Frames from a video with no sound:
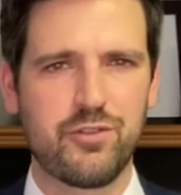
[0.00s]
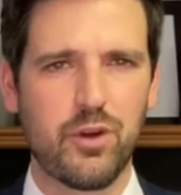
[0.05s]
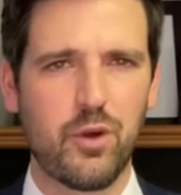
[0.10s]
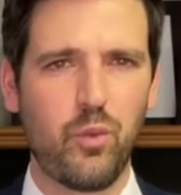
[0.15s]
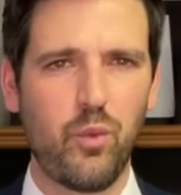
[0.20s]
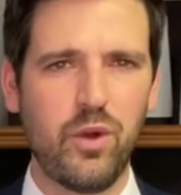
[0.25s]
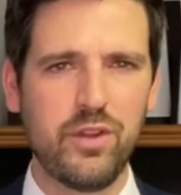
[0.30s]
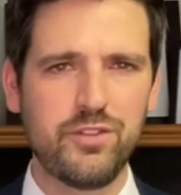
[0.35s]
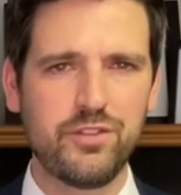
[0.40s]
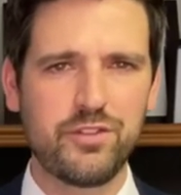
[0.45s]
for a
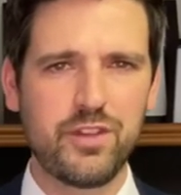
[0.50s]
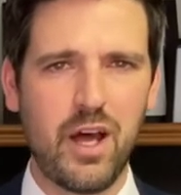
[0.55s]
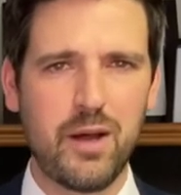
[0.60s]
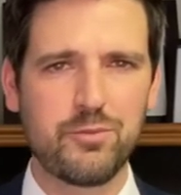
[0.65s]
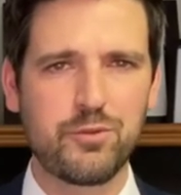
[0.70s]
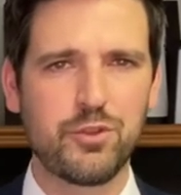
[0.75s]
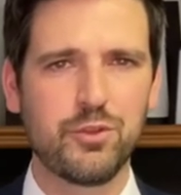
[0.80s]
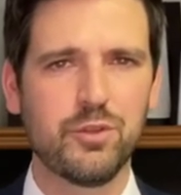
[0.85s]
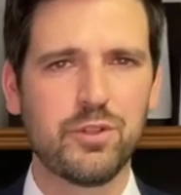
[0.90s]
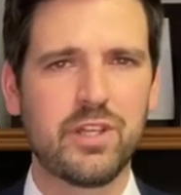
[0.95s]

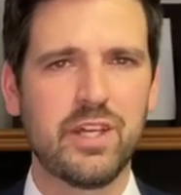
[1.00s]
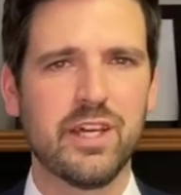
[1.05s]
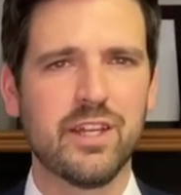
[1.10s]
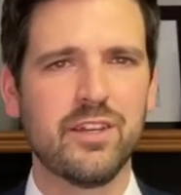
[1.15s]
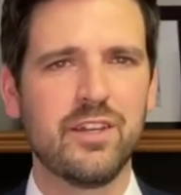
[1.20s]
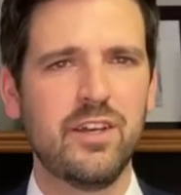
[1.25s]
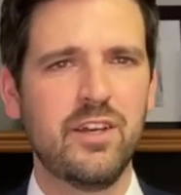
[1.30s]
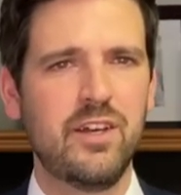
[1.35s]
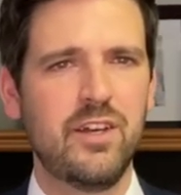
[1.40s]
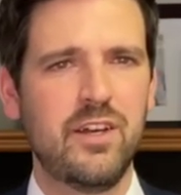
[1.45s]
one-stop
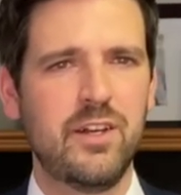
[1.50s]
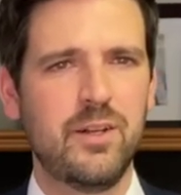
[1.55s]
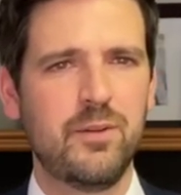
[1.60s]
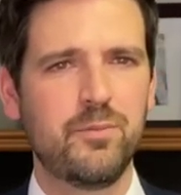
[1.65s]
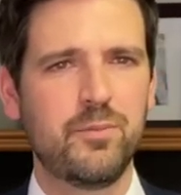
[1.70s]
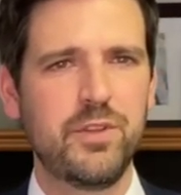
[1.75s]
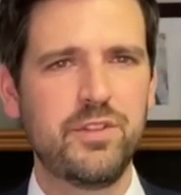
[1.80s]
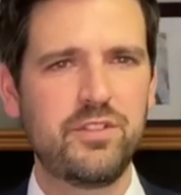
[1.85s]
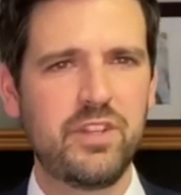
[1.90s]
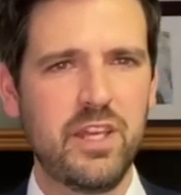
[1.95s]
toolkit.
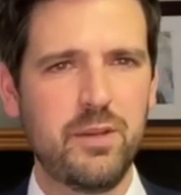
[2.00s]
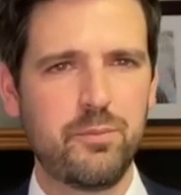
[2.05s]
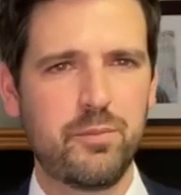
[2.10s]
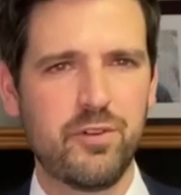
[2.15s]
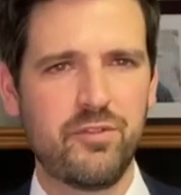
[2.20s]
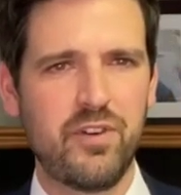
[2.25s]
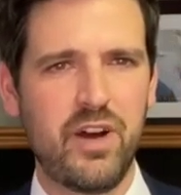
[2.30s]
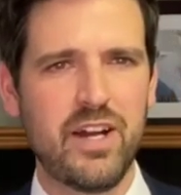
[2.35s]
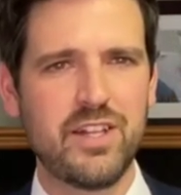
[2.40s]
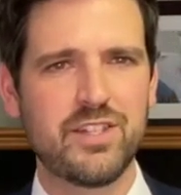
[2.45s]
This kit
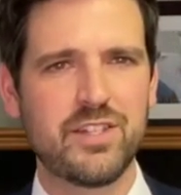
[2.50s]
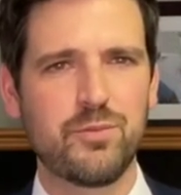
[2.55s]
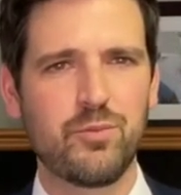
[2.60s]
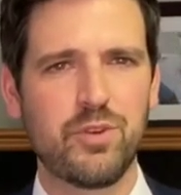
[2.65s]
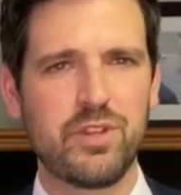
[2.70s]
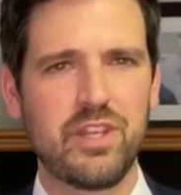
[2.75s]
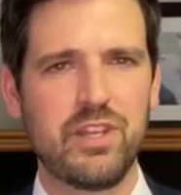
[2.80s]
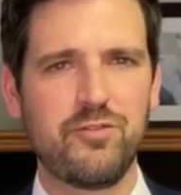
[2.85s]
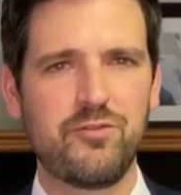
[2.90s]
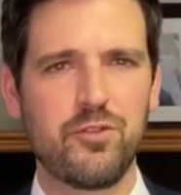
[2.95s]
provides them
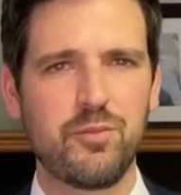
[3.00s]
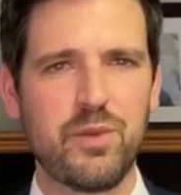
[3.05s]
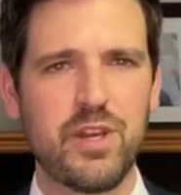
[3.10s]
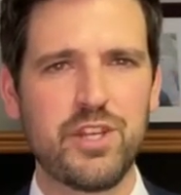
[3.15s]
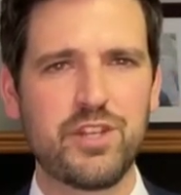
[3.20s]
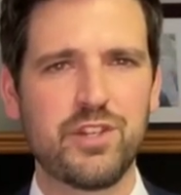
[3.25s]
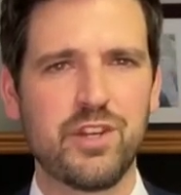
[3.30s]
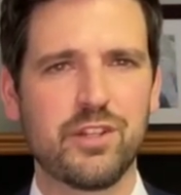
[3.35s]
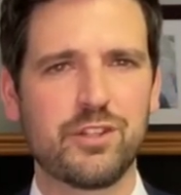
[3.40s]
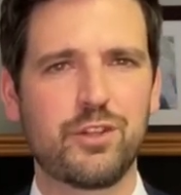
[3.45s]
with
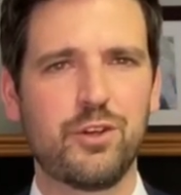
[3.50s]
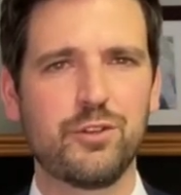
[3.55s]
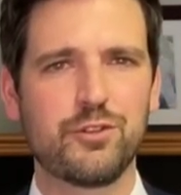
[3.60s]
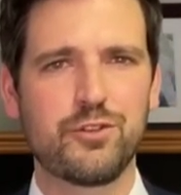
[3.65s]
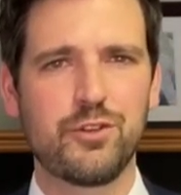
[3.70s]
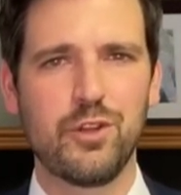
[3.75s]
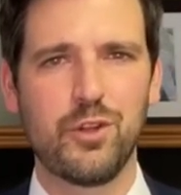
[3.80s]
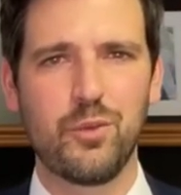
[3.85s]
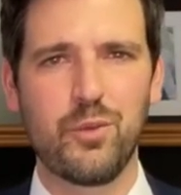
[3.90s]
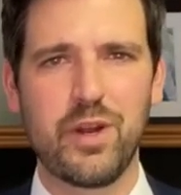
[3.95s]
information on
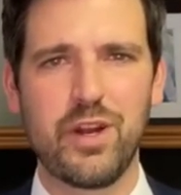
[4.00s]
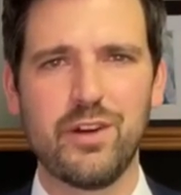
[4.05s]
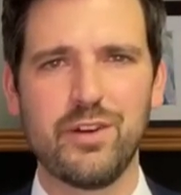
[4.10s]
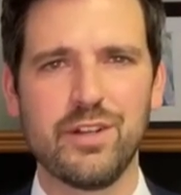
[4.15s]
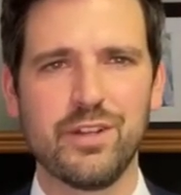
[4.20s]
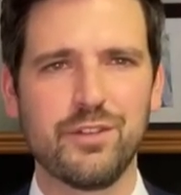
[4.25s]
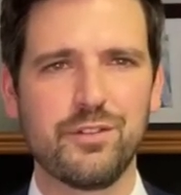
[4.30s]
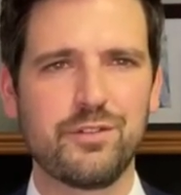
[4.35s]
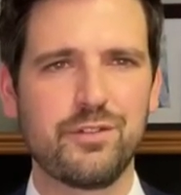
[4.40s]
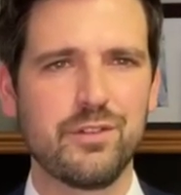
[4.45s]
cultural
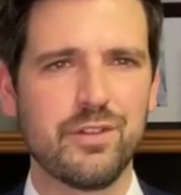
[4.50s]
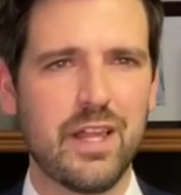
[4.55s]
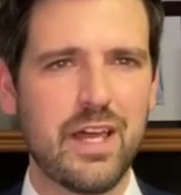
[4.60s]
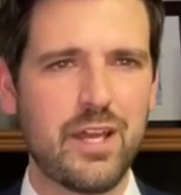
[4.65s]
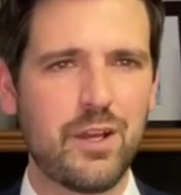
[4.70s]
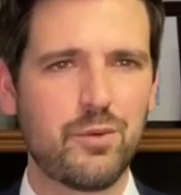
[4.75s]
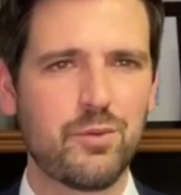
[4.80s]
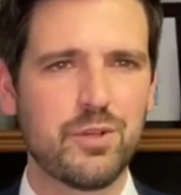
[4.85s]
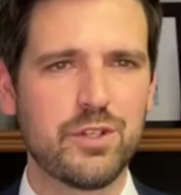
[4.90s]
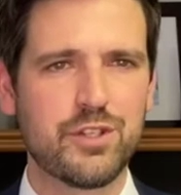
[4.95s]
awareness,
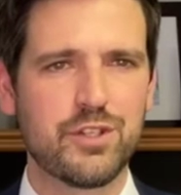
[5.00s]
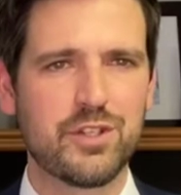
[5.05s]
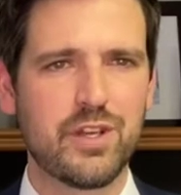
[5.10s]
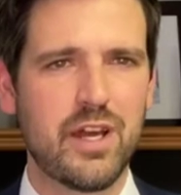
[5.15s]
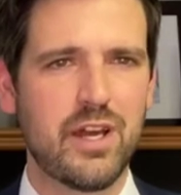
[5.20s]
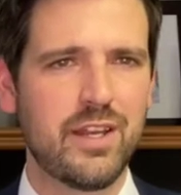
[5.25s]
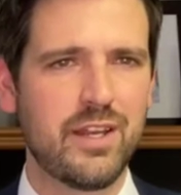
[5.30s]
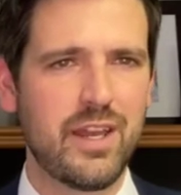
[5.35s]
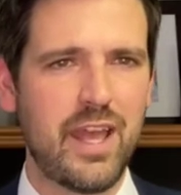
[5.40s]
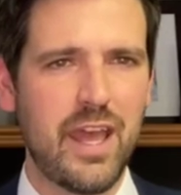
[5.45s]
language
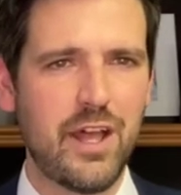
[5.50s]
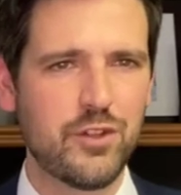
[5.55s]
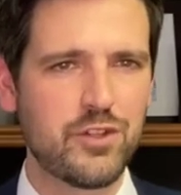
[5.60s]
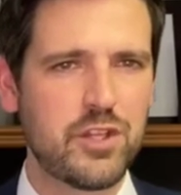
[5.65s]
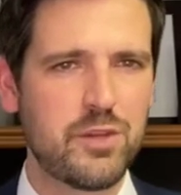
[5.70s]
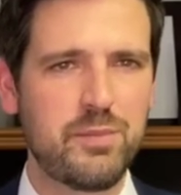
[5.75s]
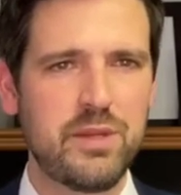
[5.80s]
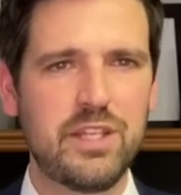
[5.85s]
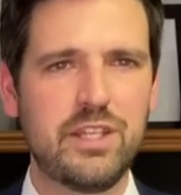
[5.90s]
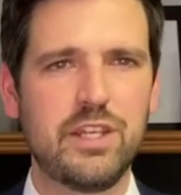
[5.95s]
and
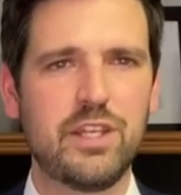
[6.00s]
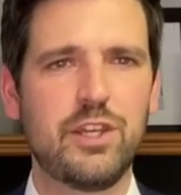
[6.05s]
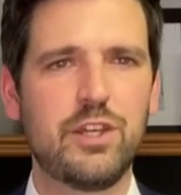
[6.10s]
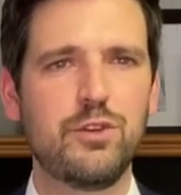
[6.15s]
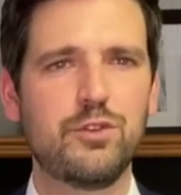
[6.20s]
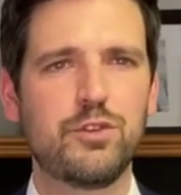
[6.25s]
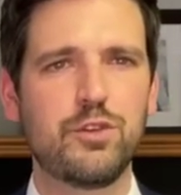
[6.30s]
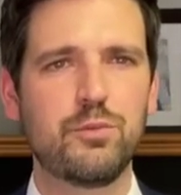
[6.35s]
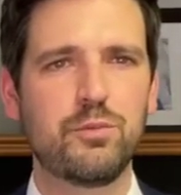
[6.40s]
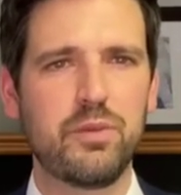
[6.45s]

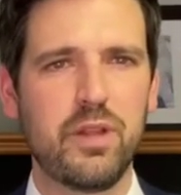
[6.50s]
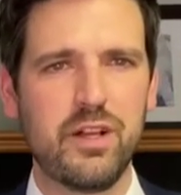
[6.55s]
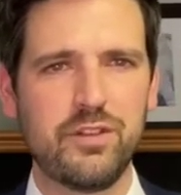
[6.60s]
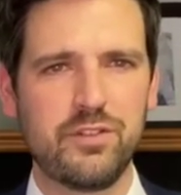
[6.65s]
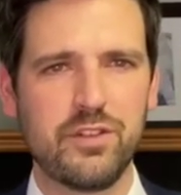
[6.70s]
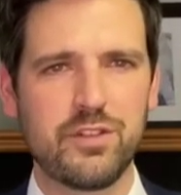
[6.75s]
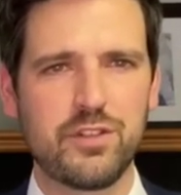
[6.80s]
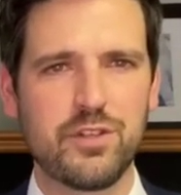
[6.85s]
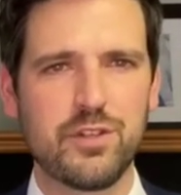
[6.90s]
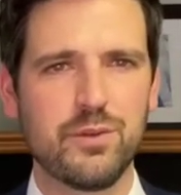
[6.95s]

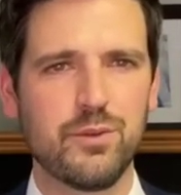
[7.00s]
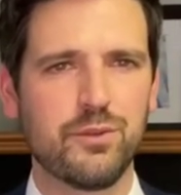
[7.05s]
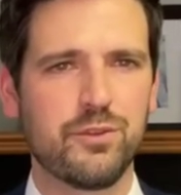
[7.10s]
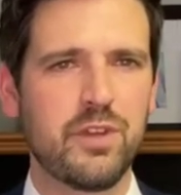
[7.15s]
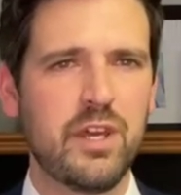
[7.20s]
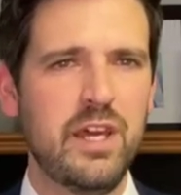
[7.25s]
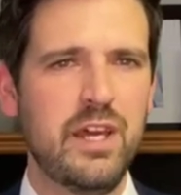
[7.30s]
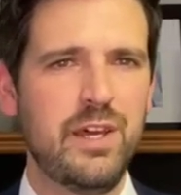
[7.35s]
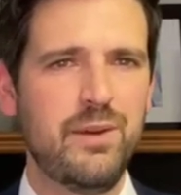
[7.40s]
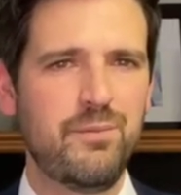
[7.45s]
LGBTQ2+
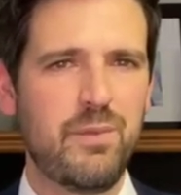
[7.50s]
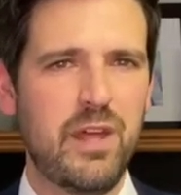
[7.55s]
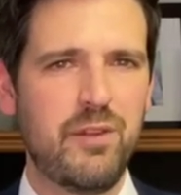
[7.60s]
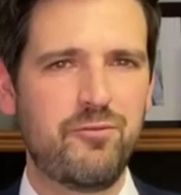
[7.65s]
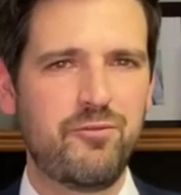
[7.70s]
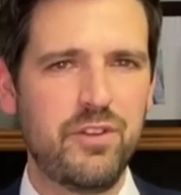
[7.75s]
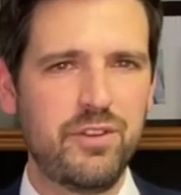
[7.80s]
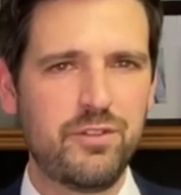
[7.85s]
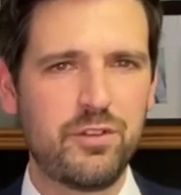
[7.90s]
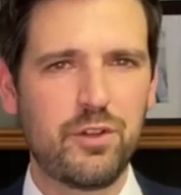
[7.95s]
issues,
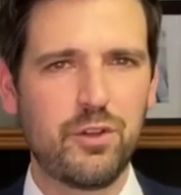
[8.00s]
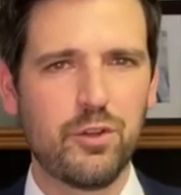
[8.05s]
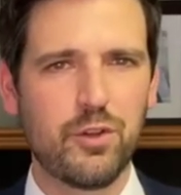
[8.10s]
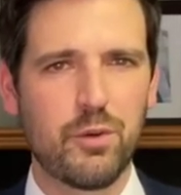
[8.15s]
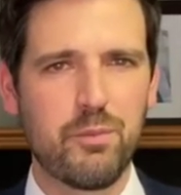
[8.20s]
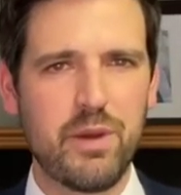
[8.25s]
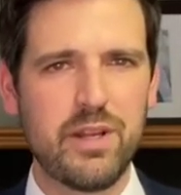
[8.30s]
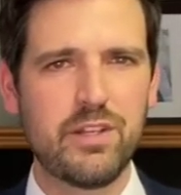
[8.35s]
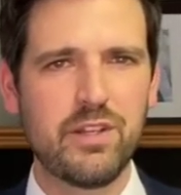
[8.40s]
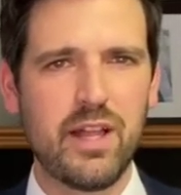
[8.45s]
and physical
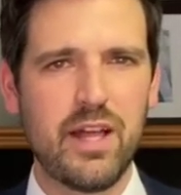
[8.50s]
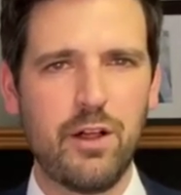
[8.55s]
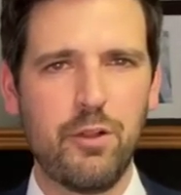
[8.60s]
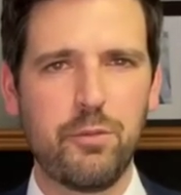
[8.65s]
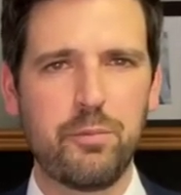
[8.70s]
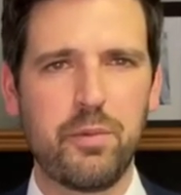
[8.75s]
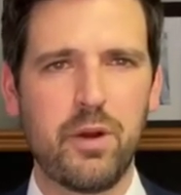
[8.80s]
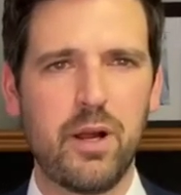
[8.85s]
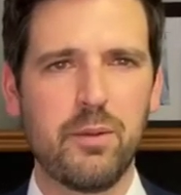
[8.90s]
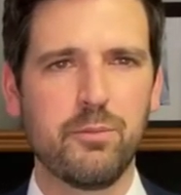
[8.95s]
or mental
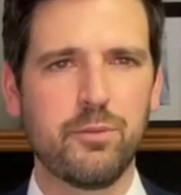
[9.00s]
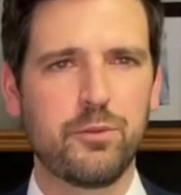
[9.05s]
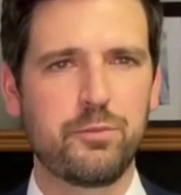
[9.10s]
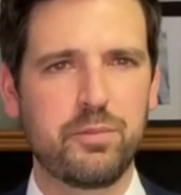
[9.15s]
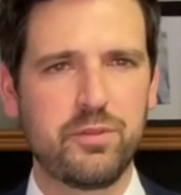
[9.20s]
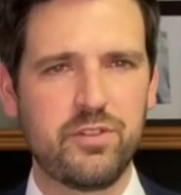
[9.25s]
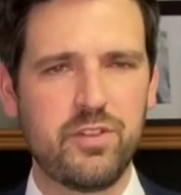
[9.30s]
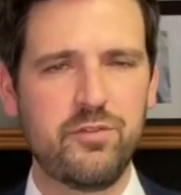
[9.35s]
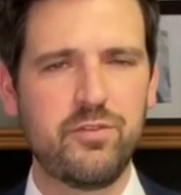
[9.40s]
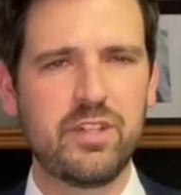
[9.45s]
health problems
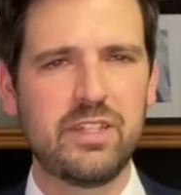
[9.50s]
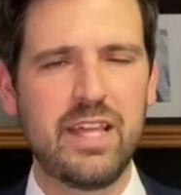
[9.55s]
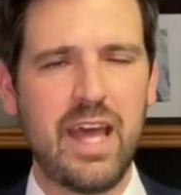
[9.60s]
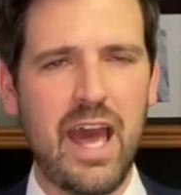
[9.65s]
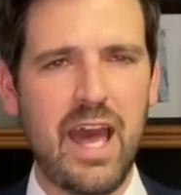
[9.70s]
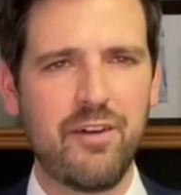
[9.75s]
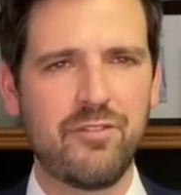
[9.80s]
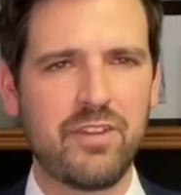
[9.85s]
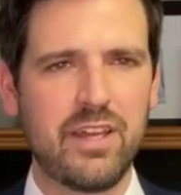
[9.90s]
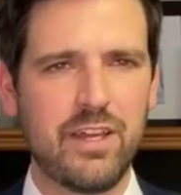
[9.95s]
specific to
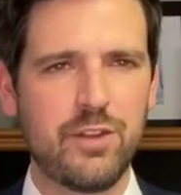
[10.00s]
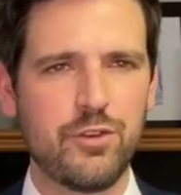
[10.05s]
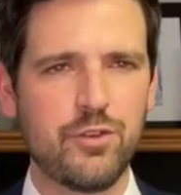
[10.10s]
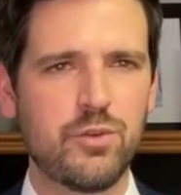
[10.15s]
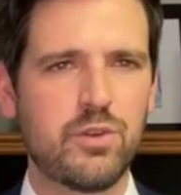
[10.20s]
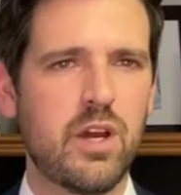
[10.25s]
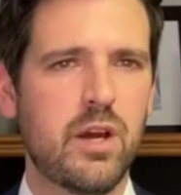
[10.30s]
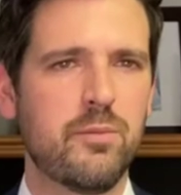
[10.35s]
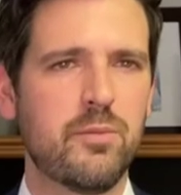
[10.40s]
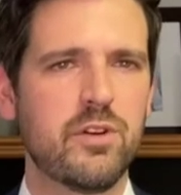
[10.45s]
Afghan
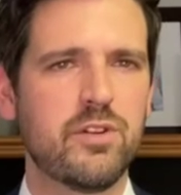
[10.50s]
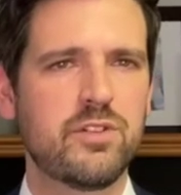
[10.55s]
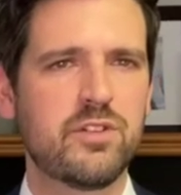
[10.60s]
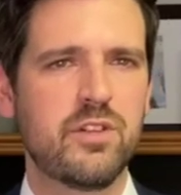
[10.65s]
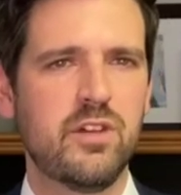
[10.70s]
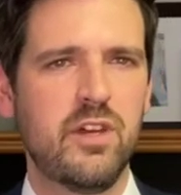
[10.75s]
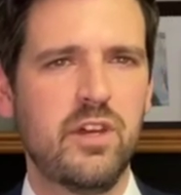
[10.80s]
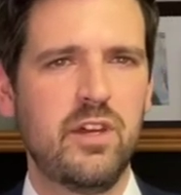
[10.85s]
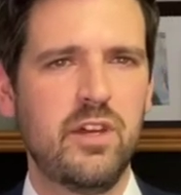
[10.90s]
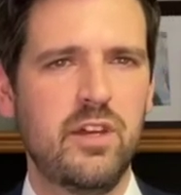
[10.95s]

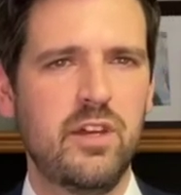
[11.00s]
newcomers.